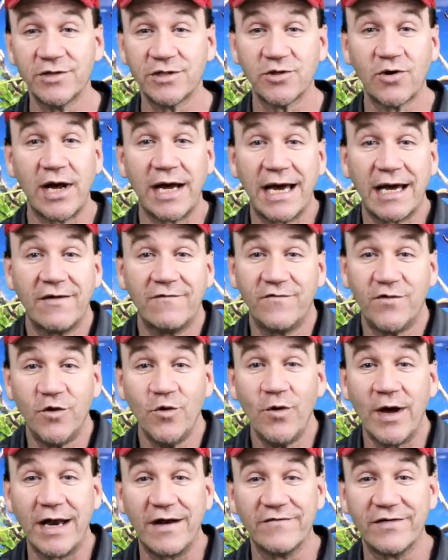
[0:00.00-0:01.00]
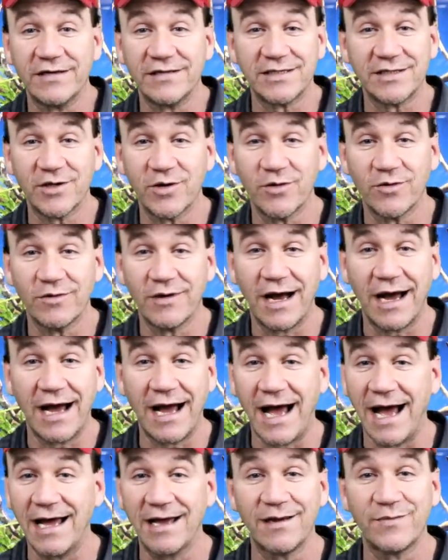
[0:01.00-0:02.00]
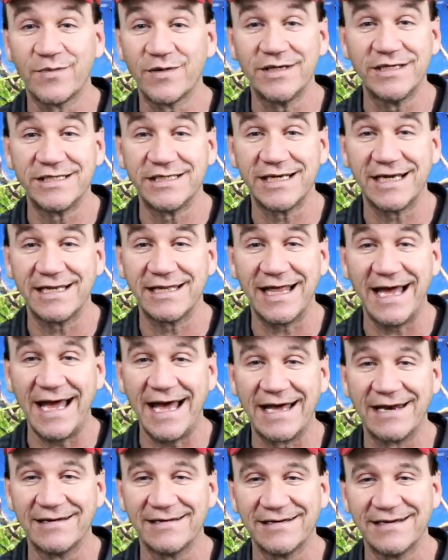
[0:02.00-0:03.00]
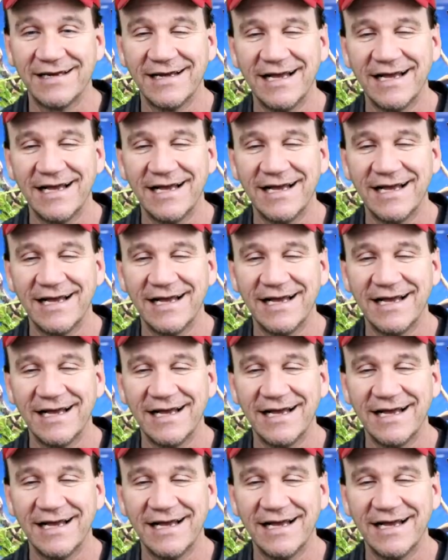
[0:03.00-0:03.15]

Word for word: so I got a view out of it, so I, I appreciate that.